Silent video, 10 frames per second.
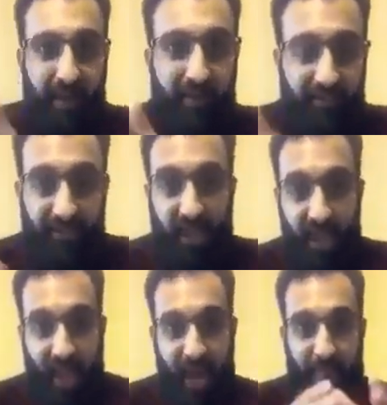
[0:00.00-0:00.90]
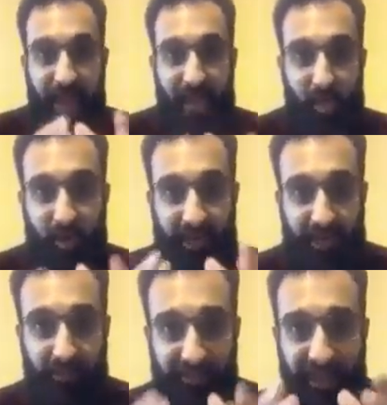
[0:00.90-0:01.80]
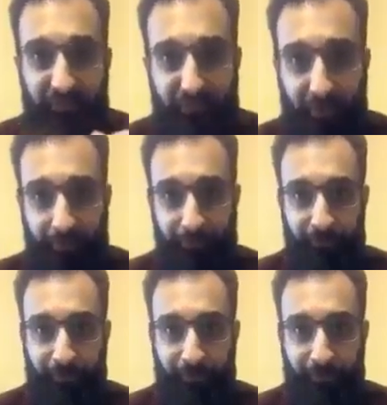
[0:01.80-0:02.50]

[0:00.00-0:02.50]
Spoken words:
terrorists and make your country safer?